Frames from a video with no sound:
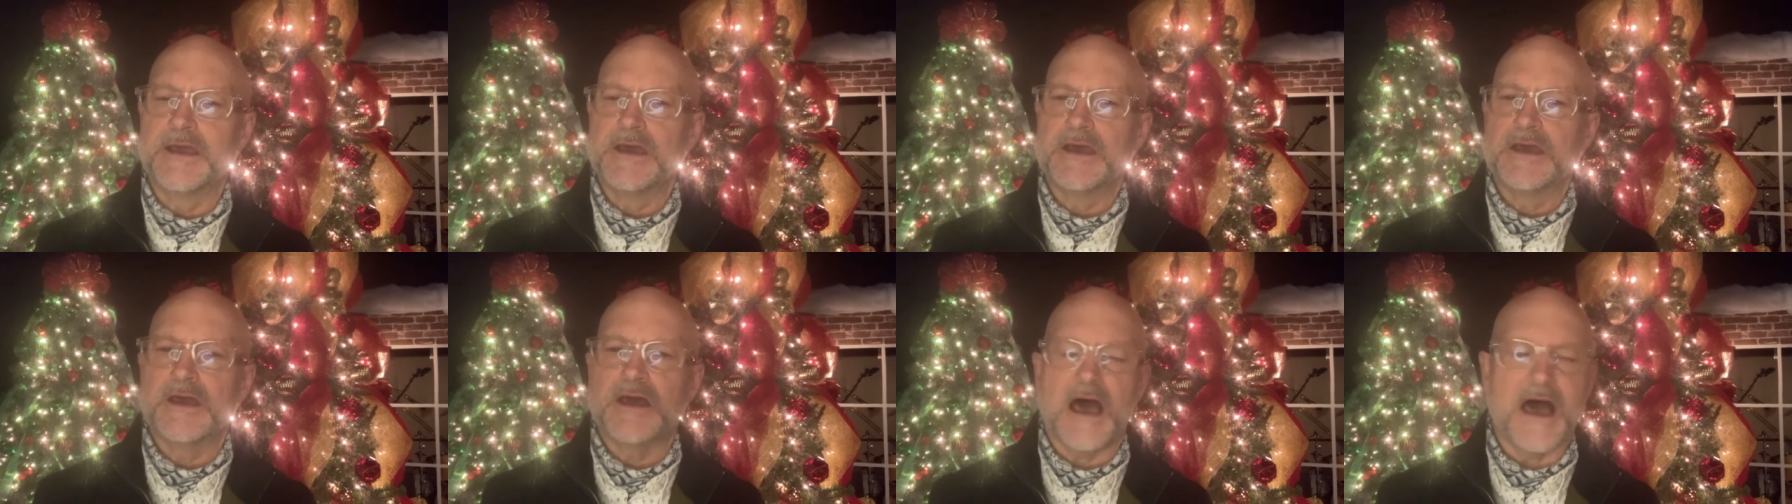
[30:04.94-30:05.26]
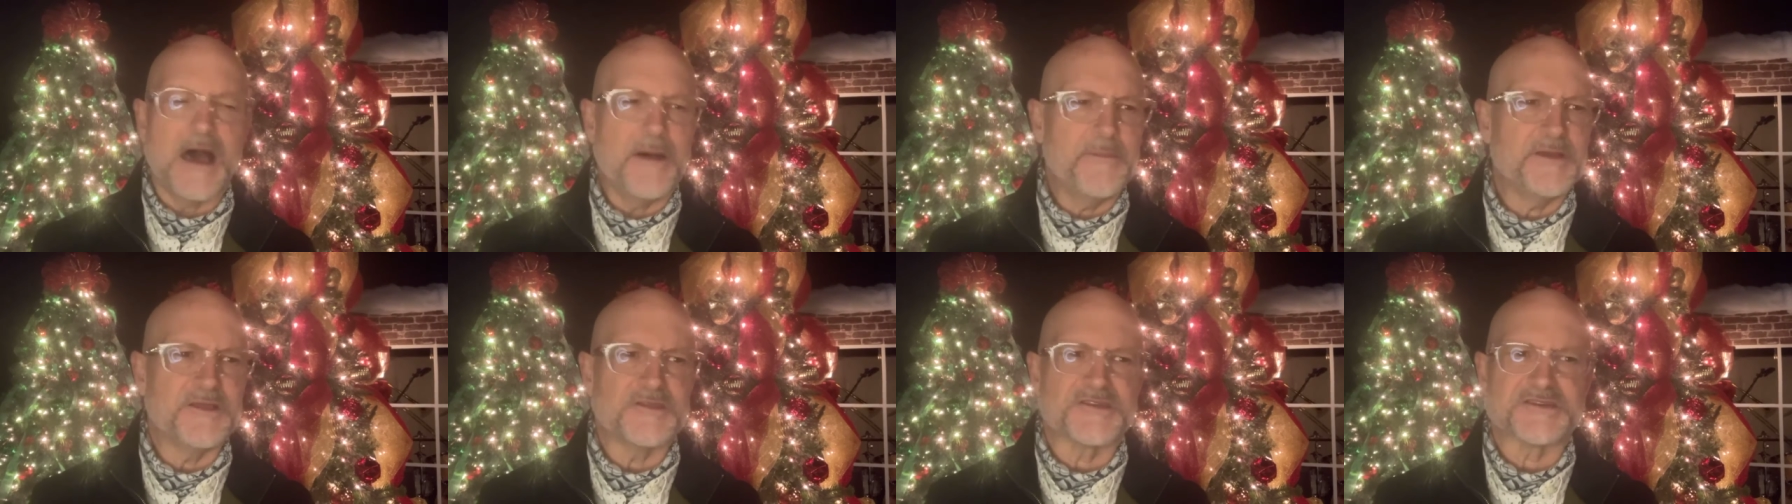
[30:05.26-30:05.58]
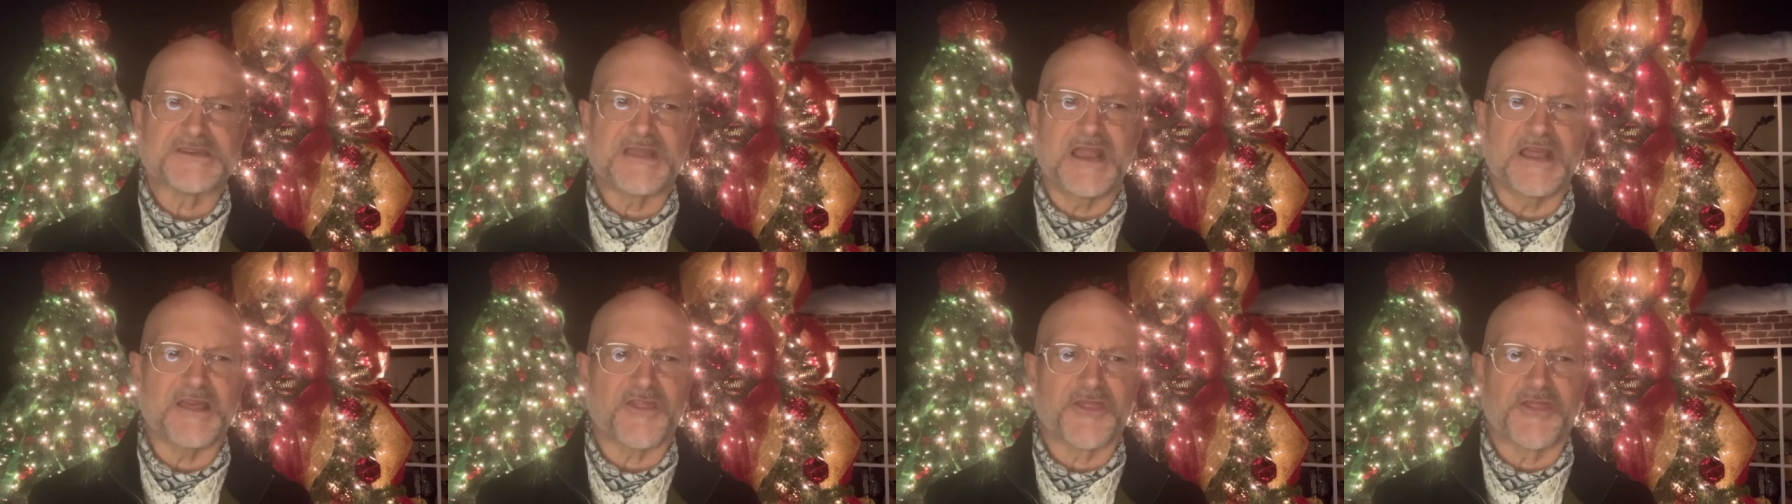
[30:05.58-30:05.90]
I mean, it's
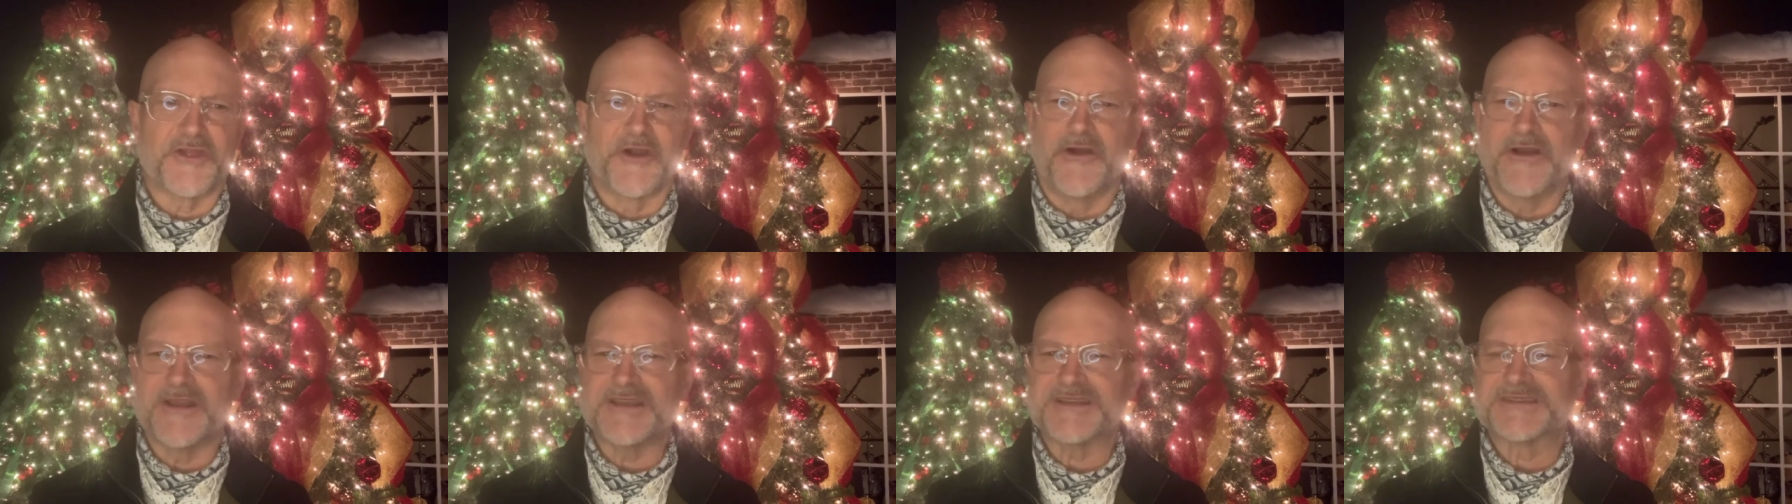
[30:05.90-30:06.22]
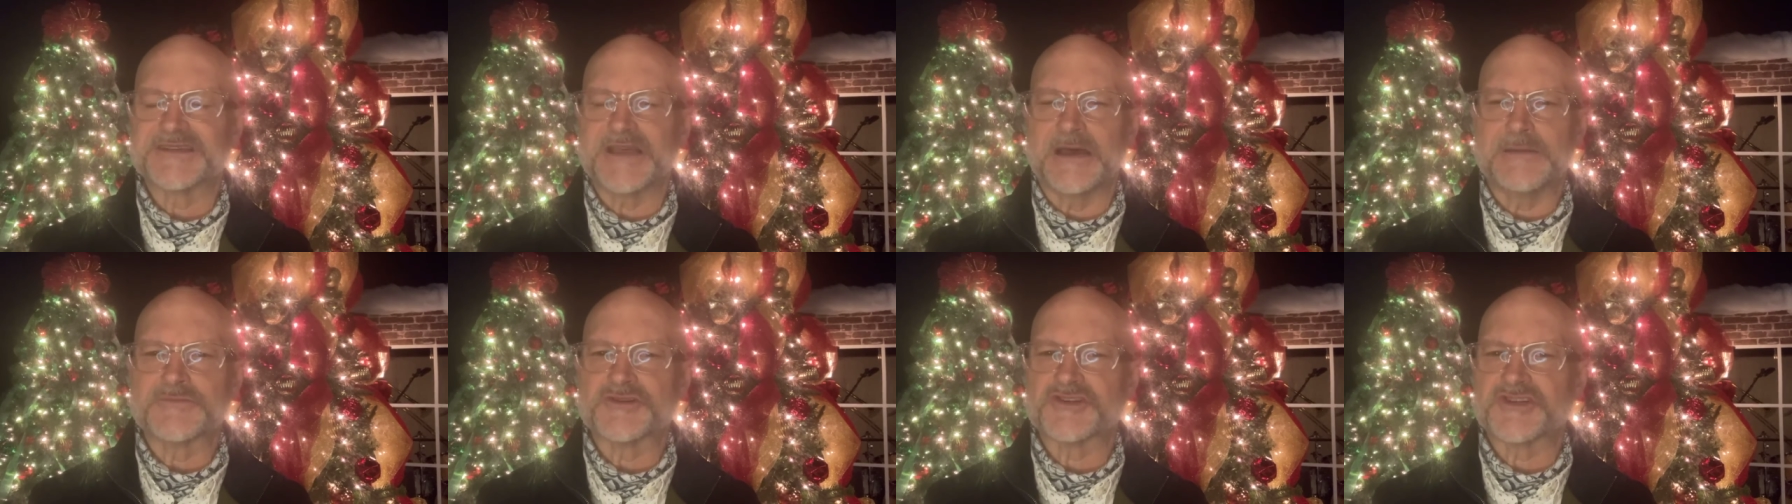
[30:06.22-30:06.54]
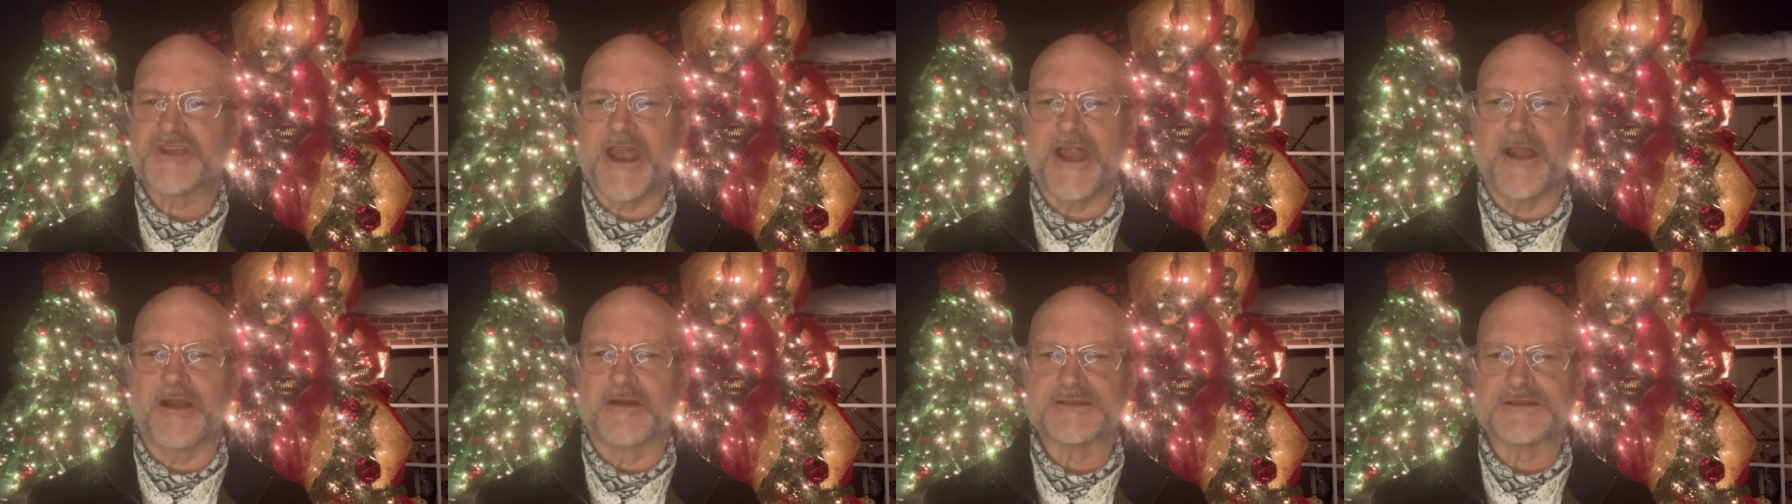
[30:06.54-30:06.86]
like 30 some
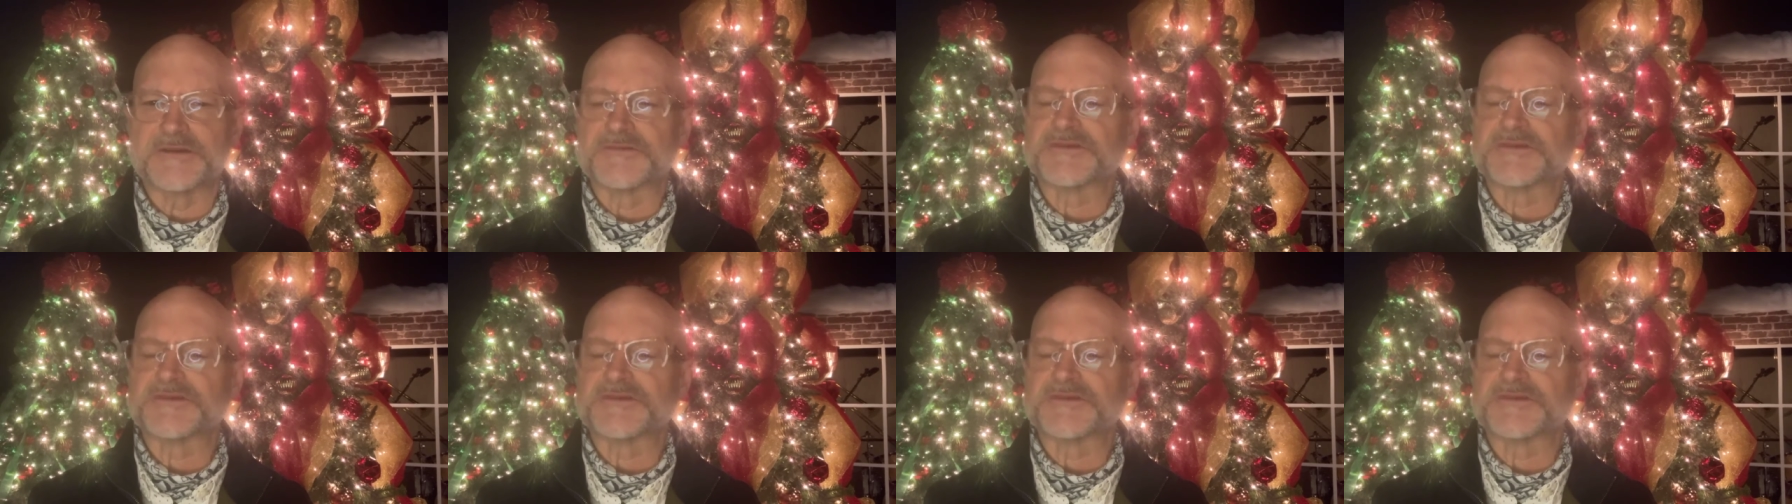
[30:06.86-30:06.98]
shares.